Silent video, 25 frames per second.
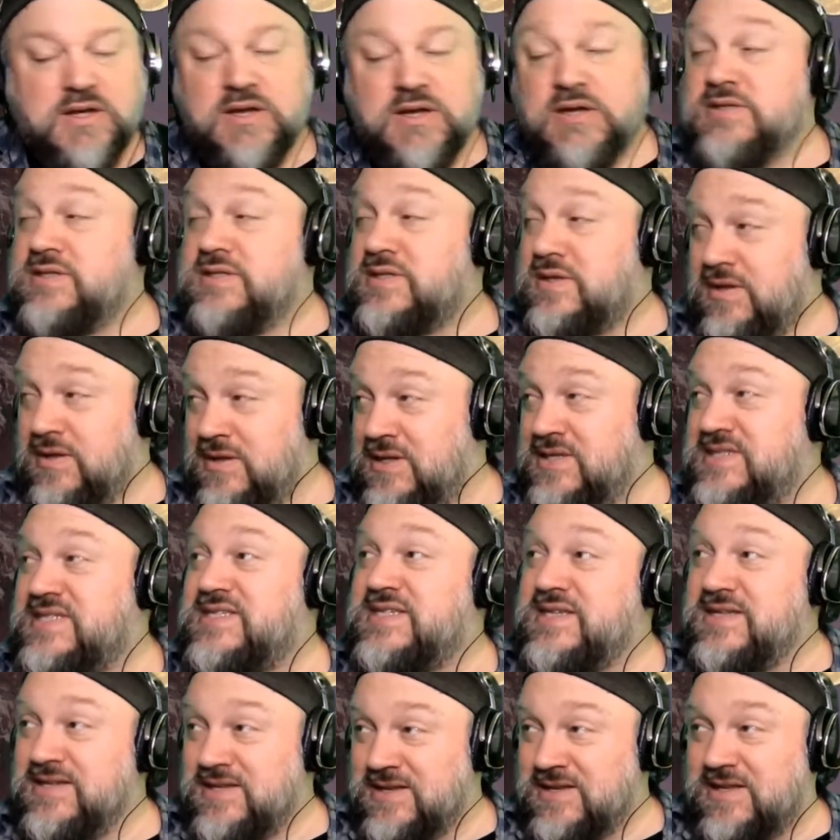So
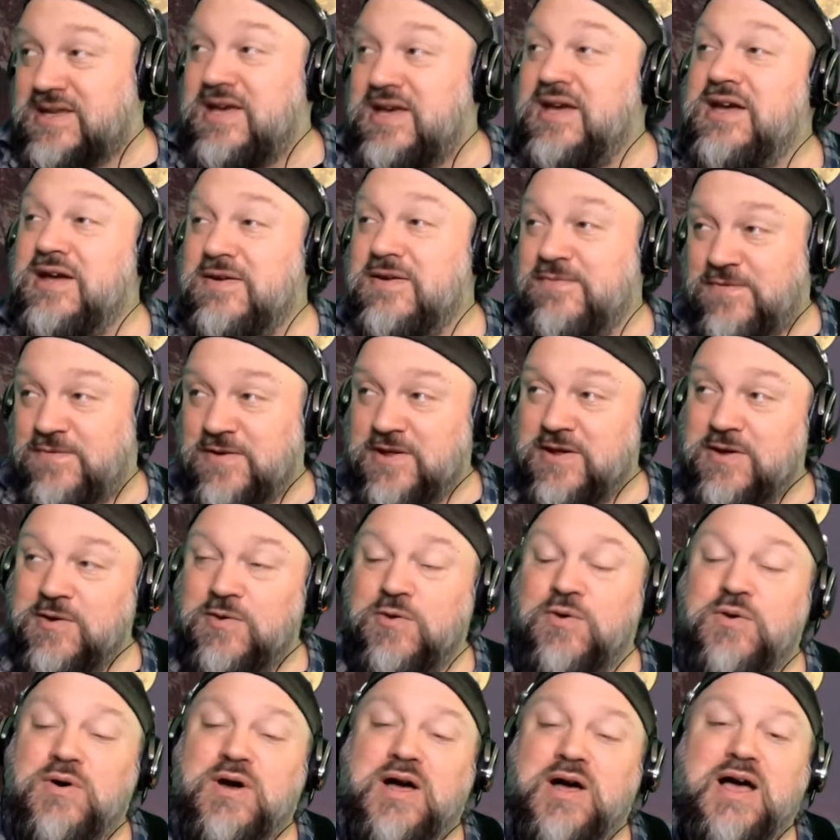listen carefully
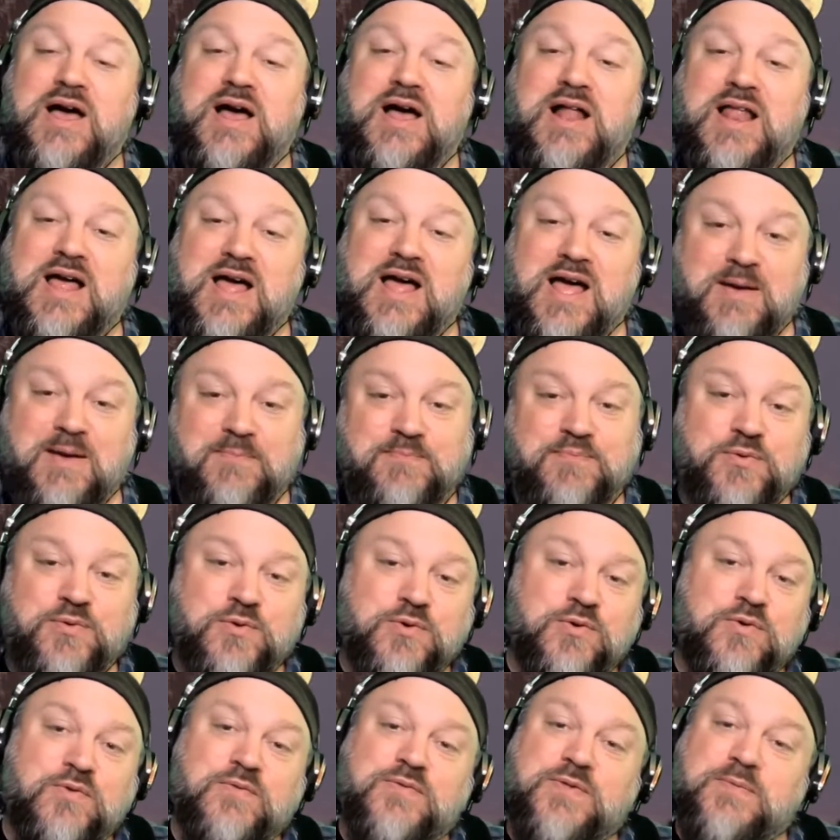while I
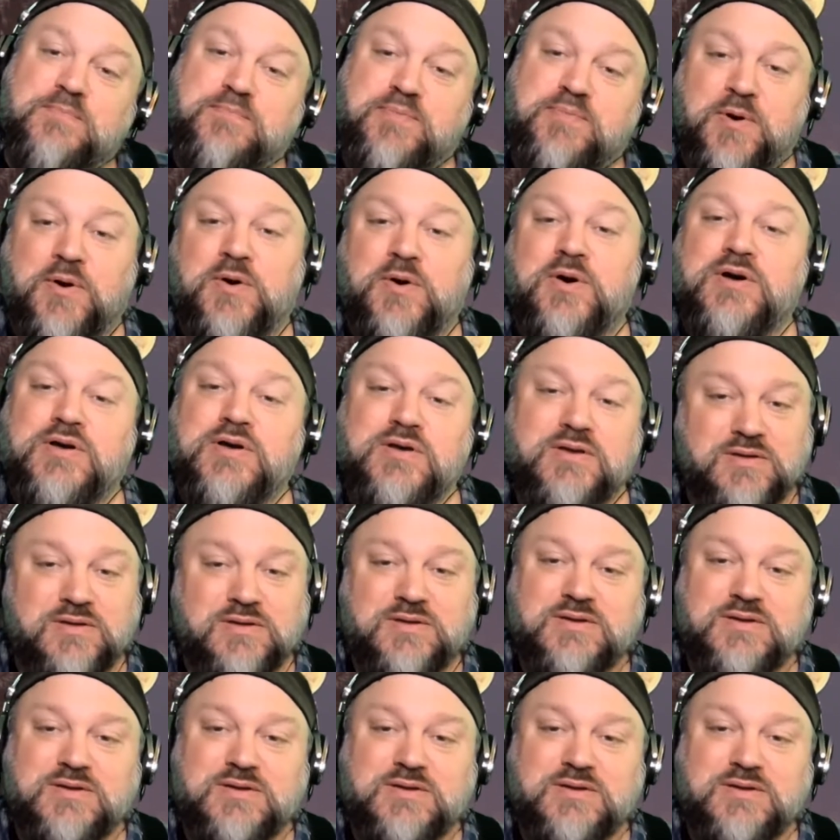prove the point.